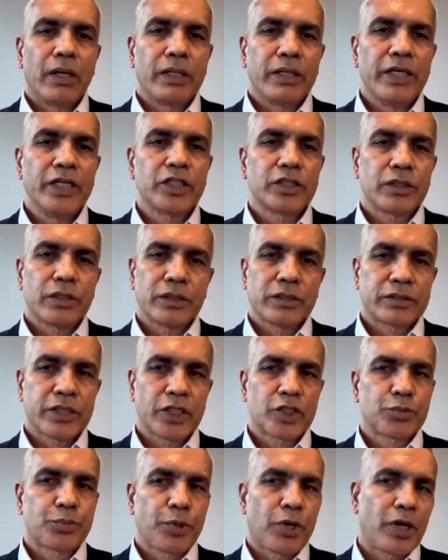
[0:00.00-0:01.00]
Each
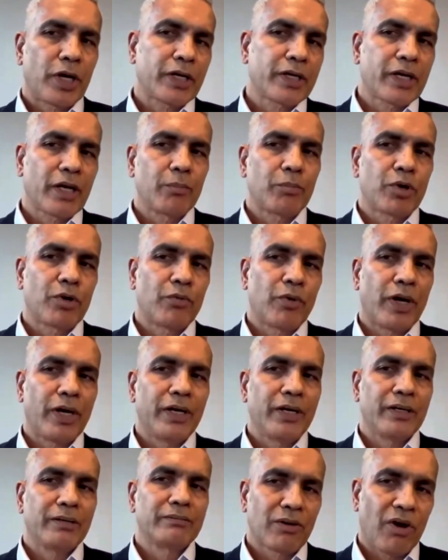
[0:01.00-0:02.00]
such product can
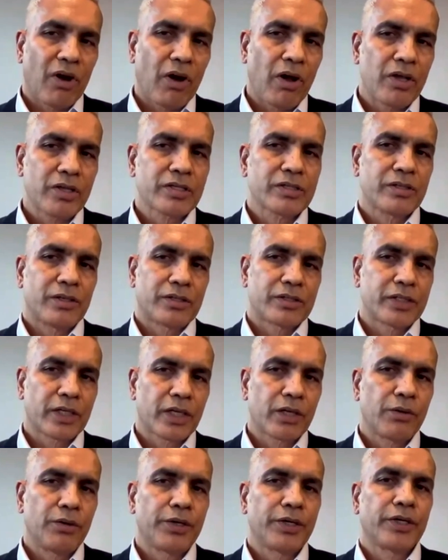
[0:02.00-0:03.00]
provide cost or
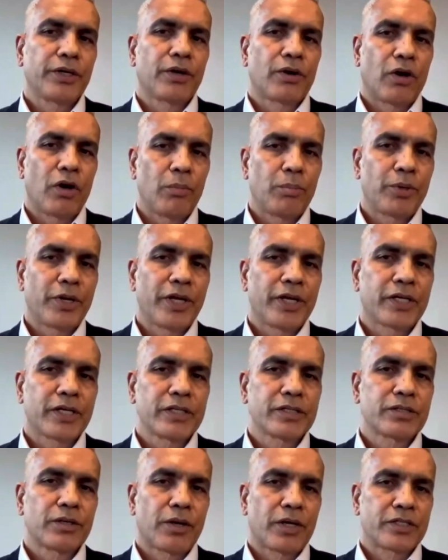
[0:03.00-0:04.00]
security or
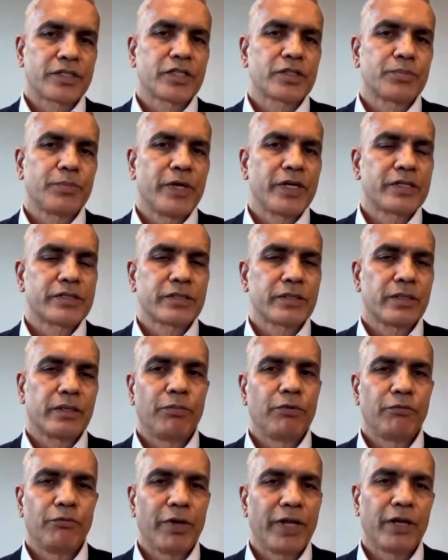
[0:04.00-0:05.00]
operations or assessments
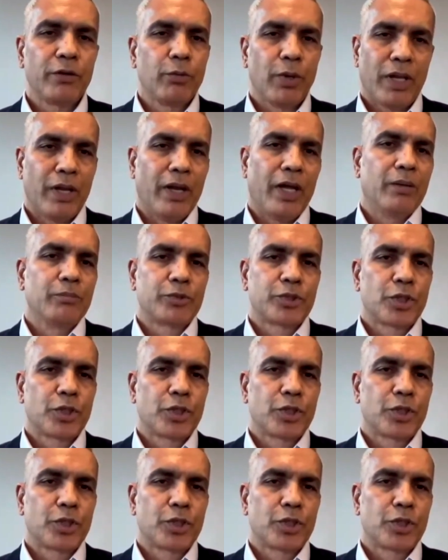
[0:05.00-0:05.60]
very well, I'm